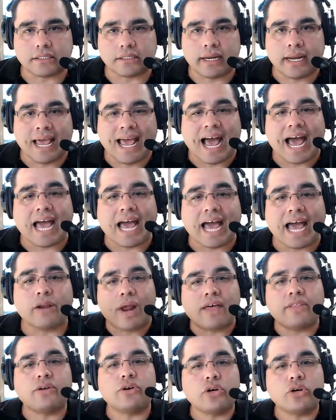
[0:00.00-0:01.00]
Right? I'd
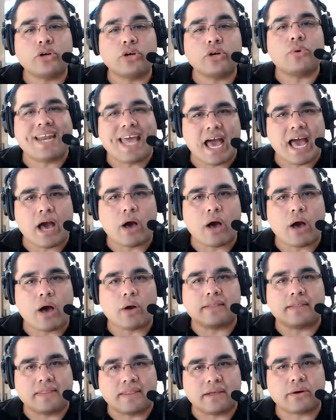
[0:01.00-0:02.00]
rather know now
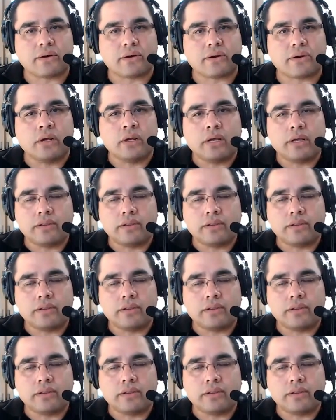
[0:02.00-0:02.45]
that they're